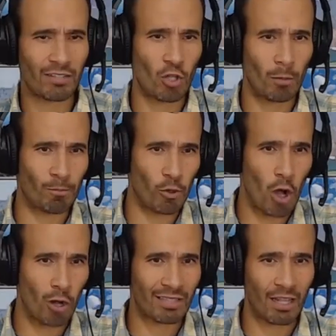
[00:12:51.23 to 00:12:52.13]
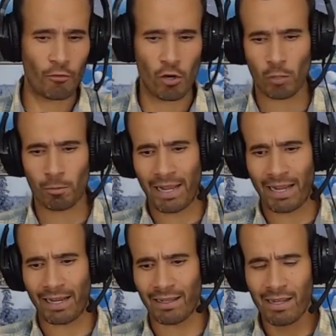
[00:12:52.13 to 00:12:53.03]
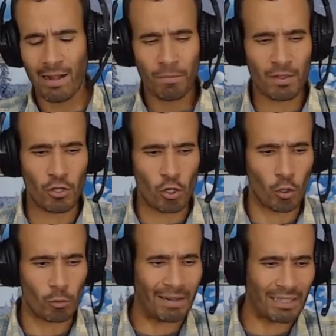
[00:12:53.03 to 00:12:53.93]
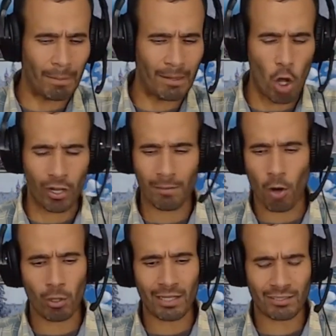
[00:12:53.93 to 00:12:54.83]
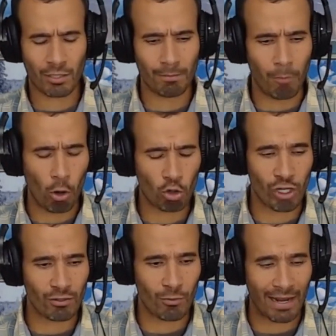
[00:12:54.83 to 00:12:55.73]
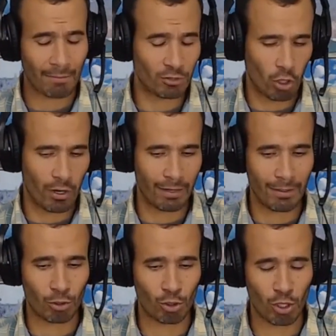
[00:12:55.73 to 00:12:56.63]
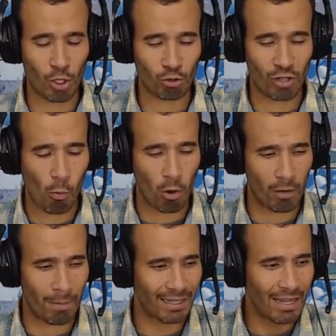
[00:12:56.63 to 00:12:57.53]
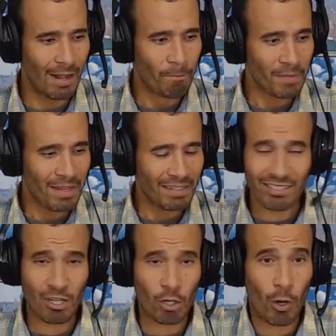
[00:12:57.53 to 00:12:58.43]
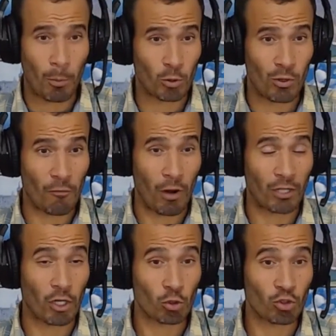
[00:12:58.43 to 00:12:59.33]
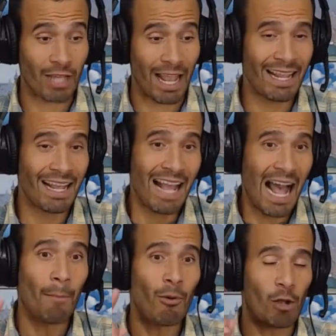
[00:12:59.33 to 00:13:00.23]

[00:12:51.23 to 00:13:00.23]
not productive. You're not building belonging, all this bullshit, right? I'm sorry, I just use that word, but this is a great opportunity for HR to say, I'm going to